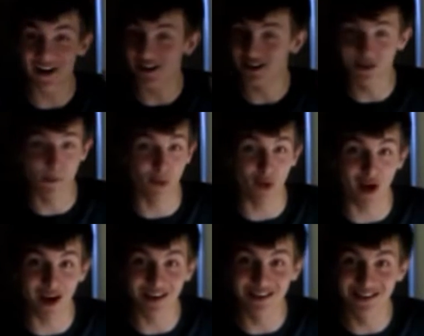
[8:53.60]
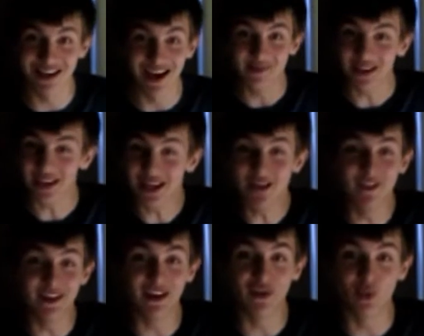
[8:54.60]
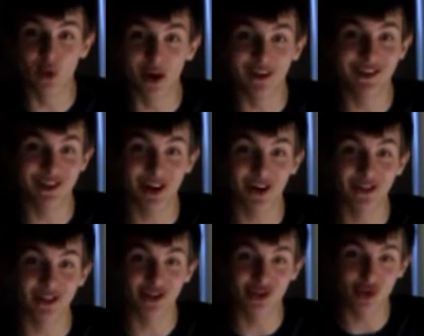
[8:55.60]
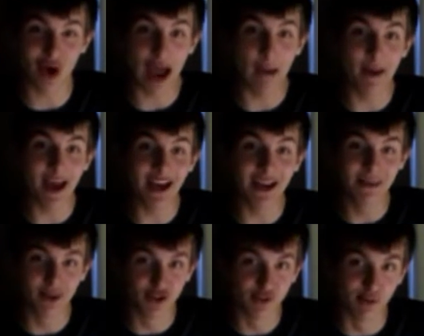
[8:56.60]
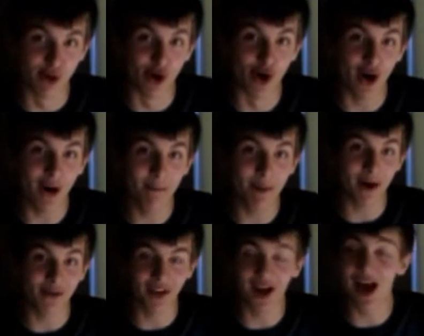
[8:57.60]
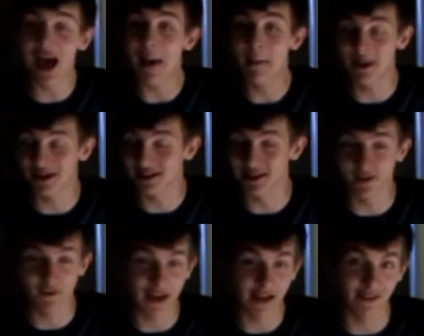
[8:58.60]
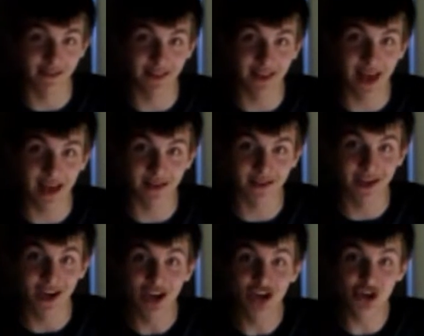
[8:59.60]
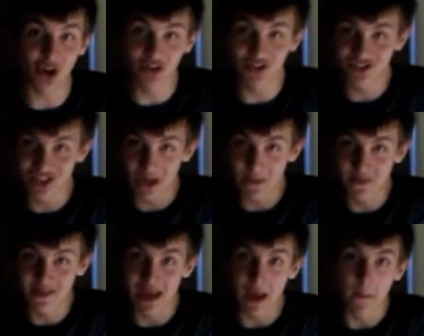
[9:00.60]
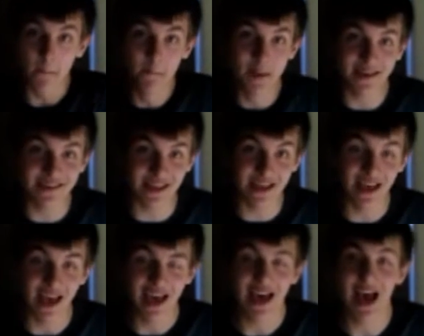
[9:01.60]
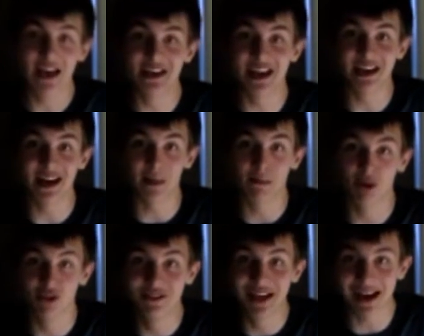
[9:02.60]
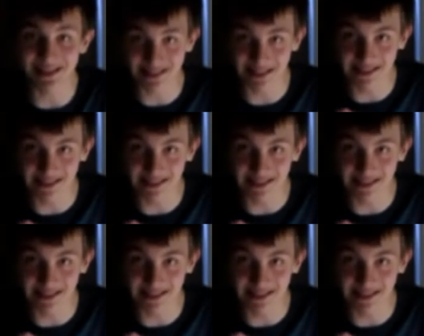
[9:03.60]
surprised. Even these words can't describe any much more about that epic cliffhanger at the end. John Sims, Missy, and then that Mondasian